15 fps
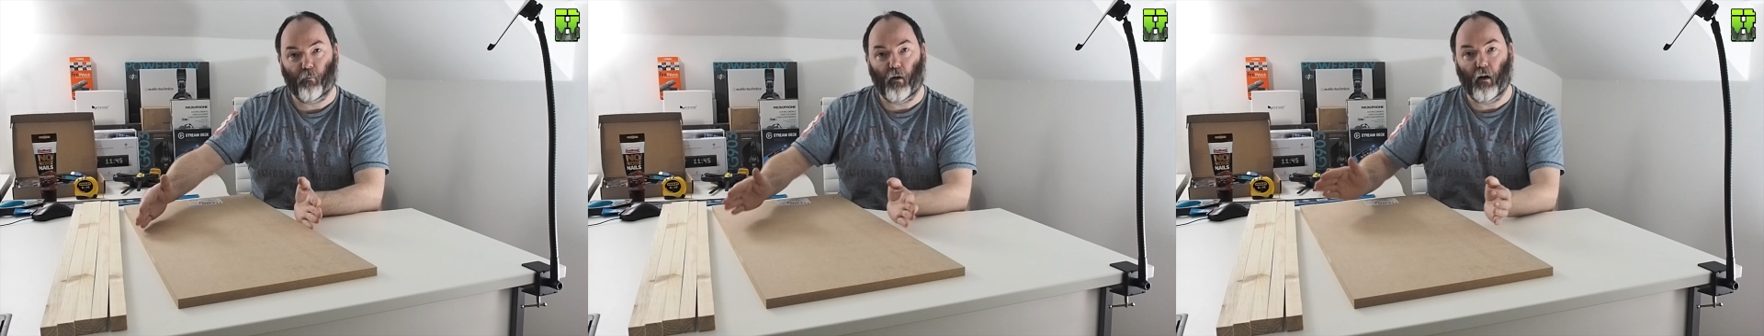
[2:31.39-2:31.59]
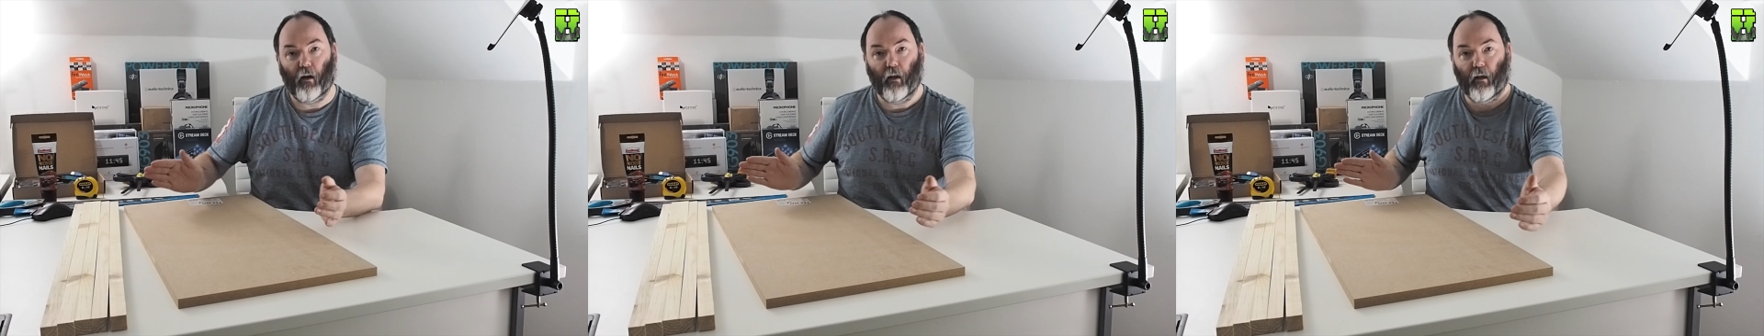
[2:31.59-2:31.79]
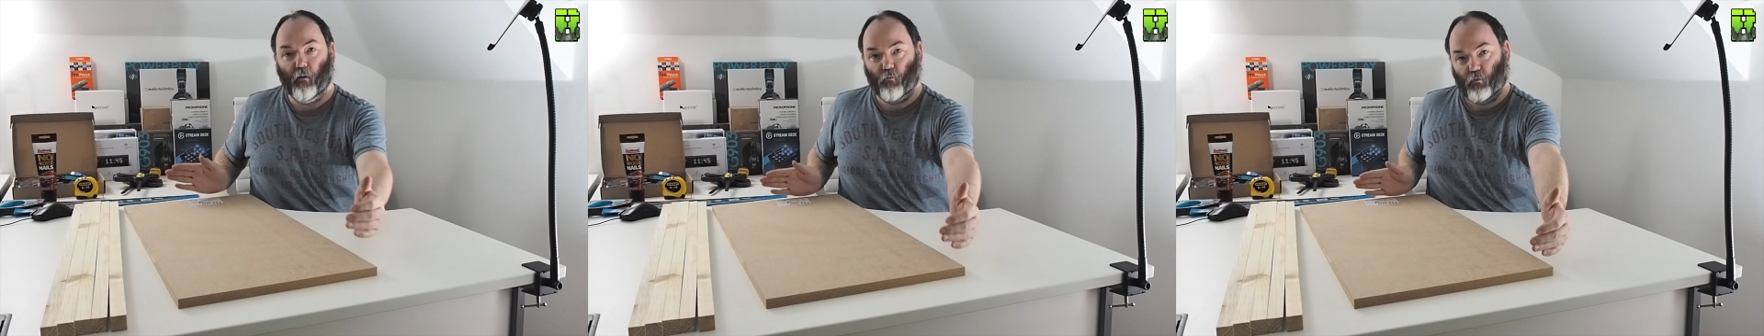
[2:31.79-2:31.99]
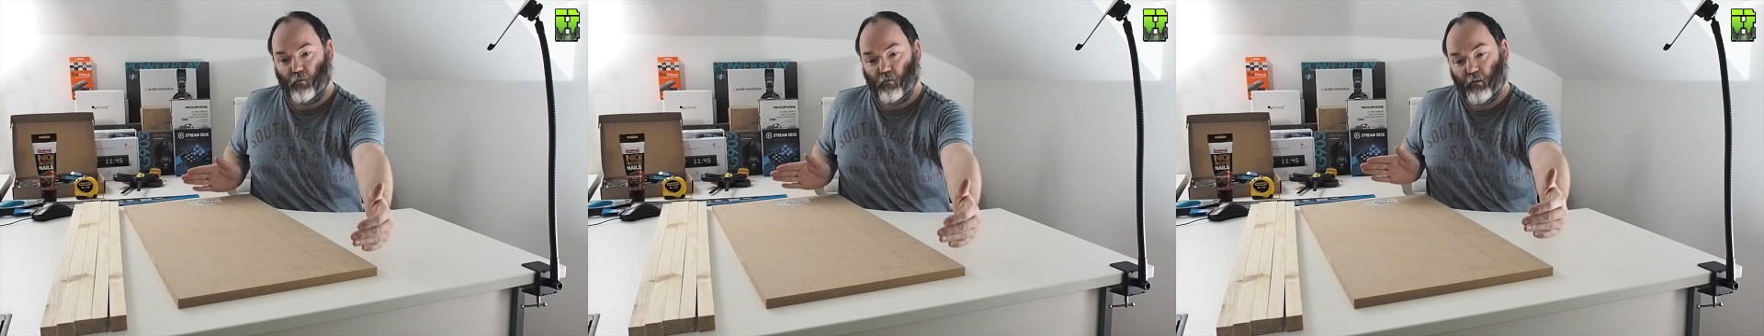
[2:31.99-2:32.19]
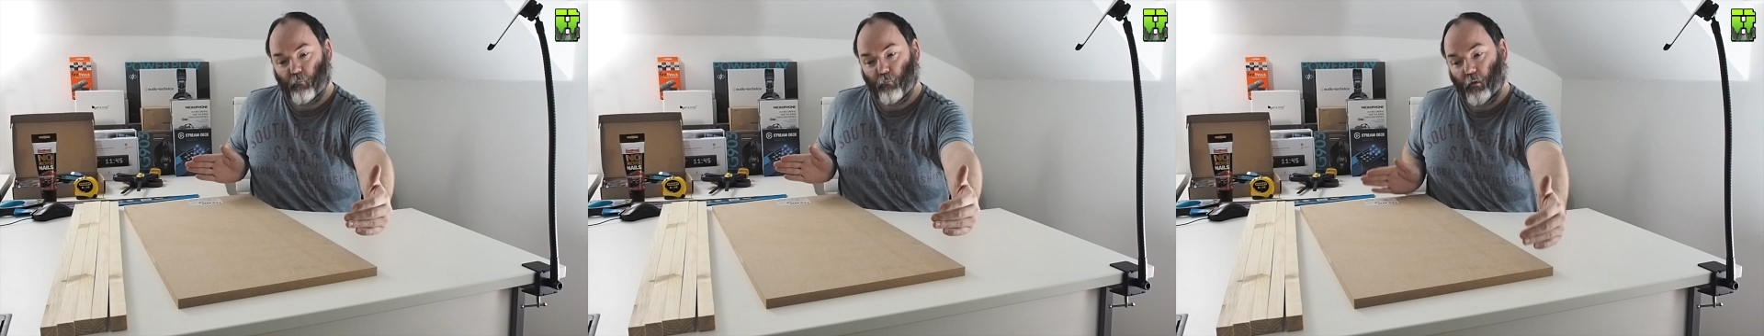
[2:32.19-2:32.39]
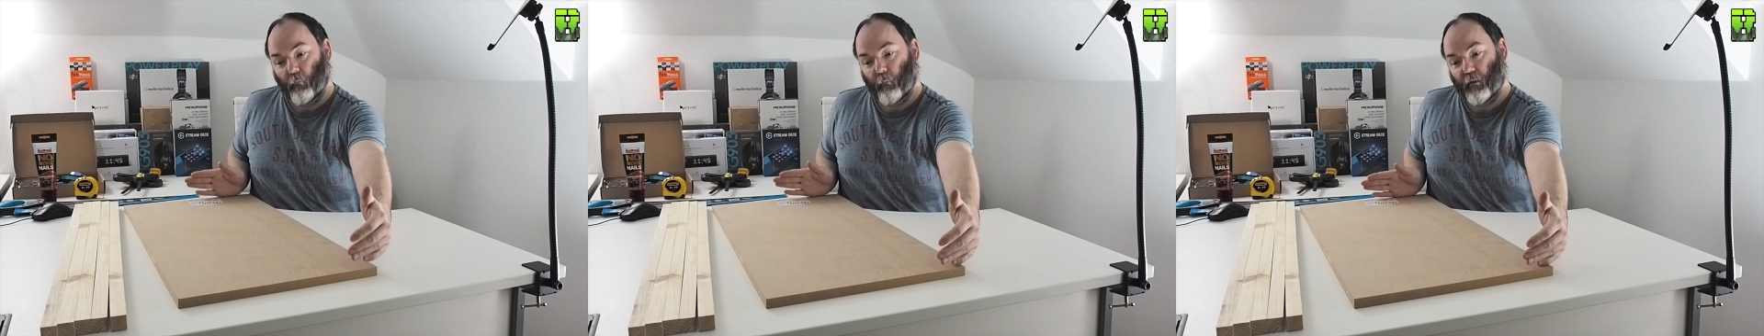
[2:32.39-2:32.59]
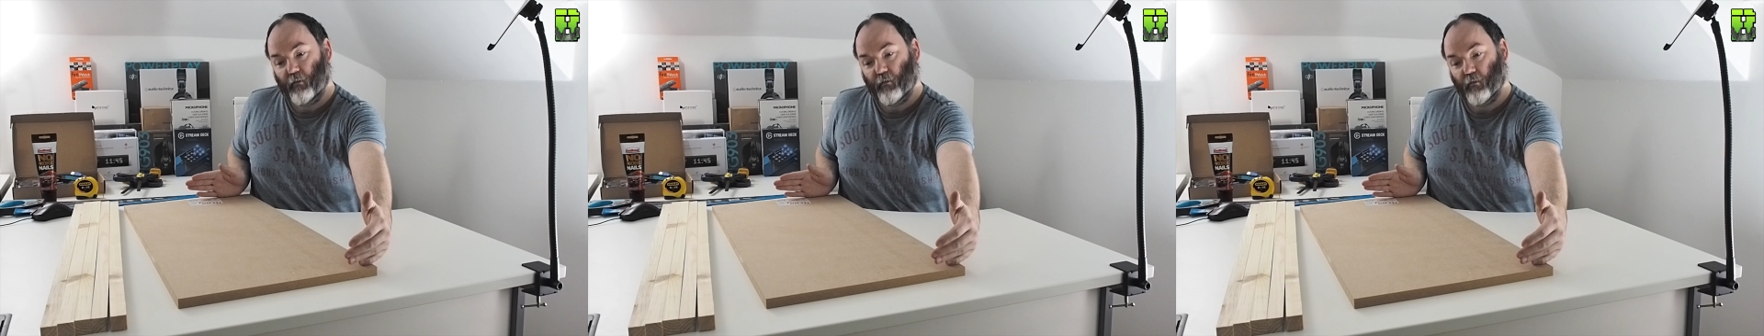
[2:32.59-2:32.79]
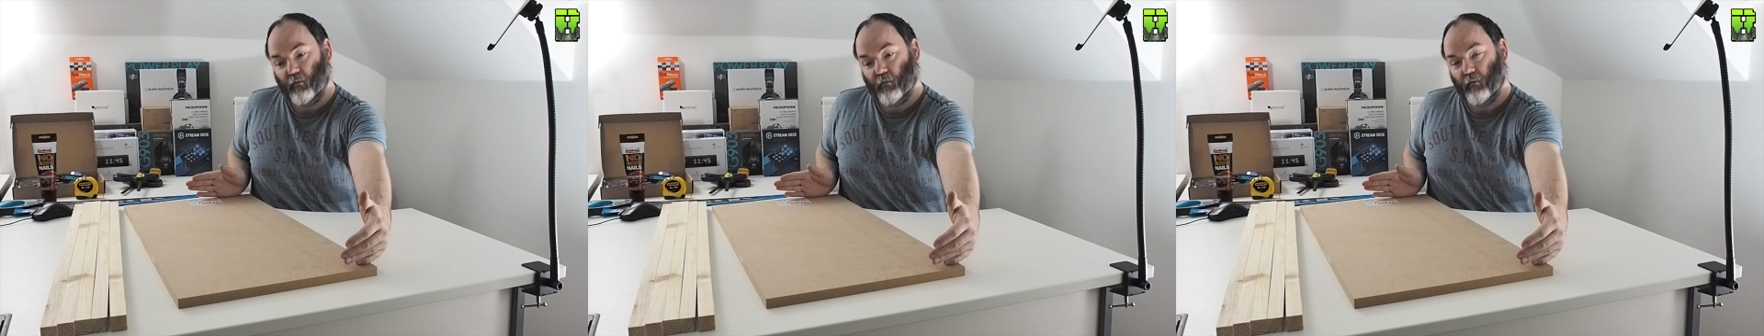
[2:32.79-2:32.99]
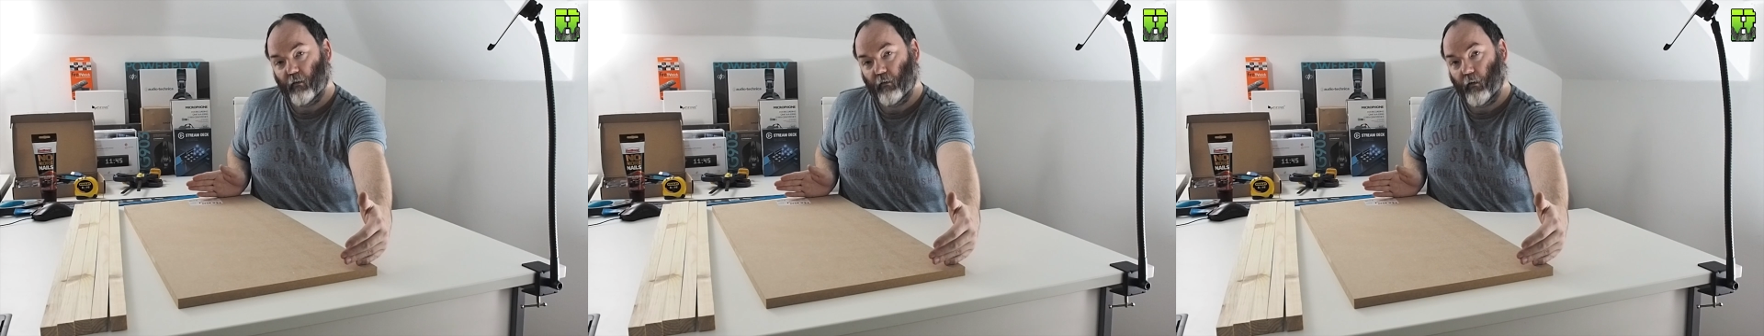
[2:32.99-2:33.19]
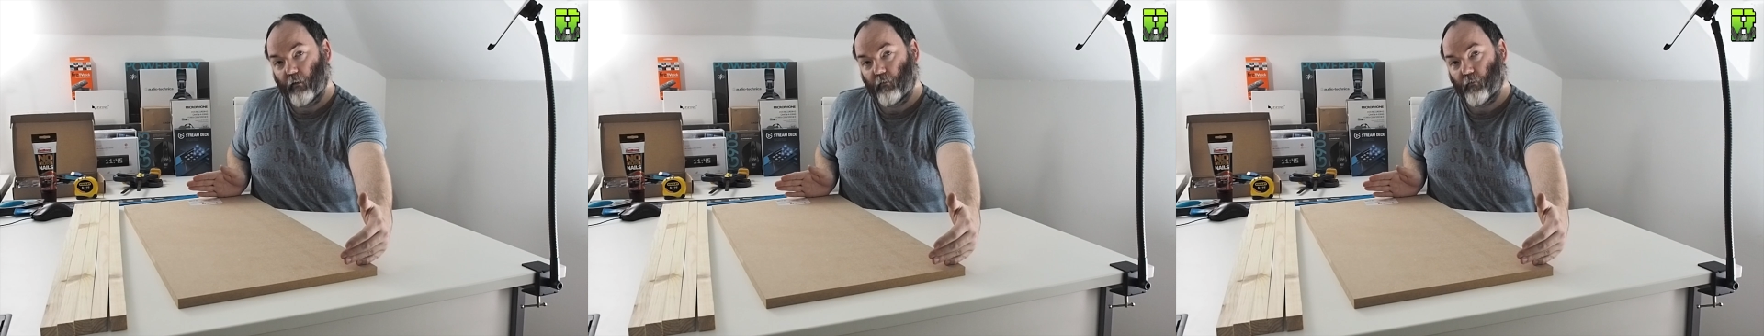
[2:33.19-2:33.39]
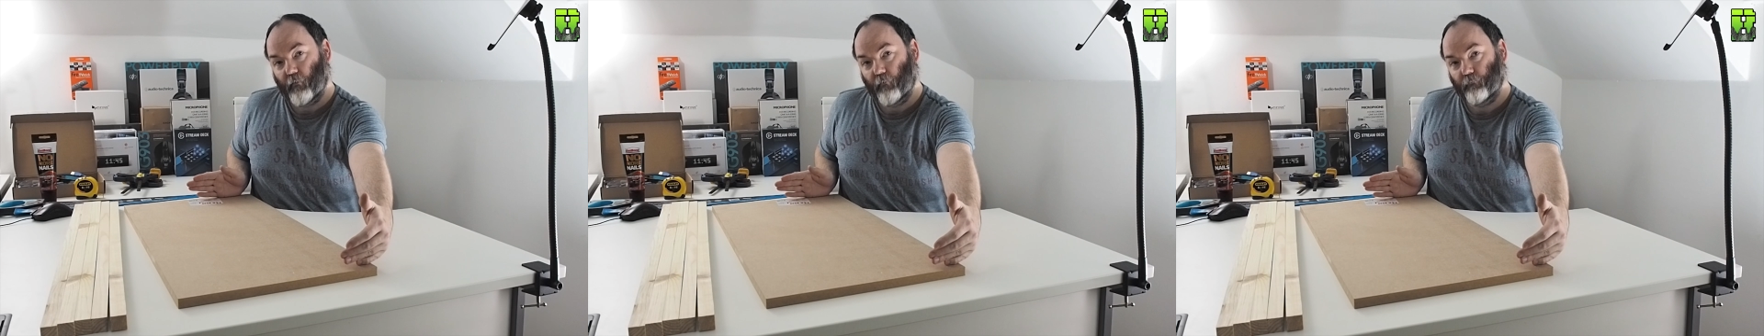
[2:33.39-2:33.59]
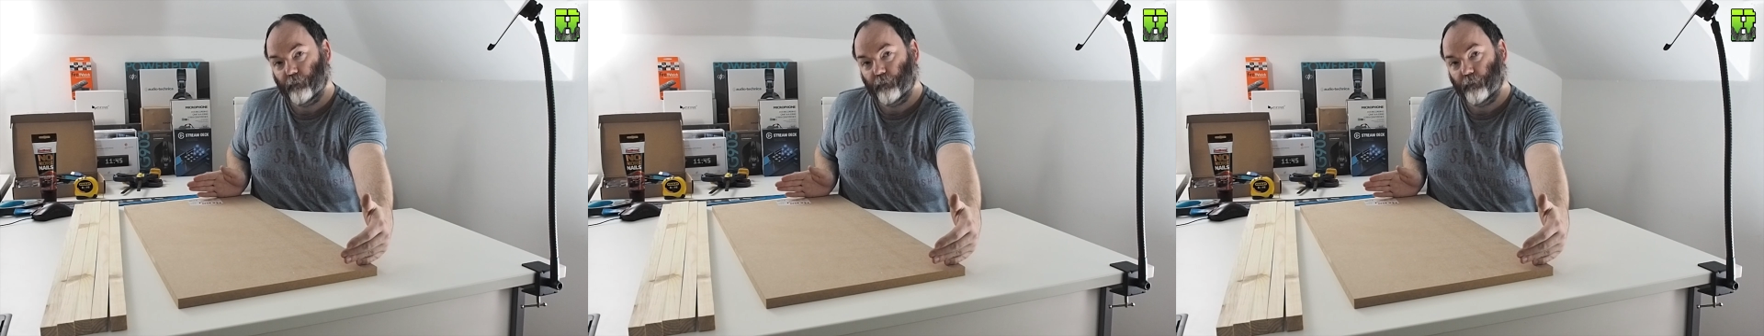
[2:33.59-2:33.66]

by 810mm in length.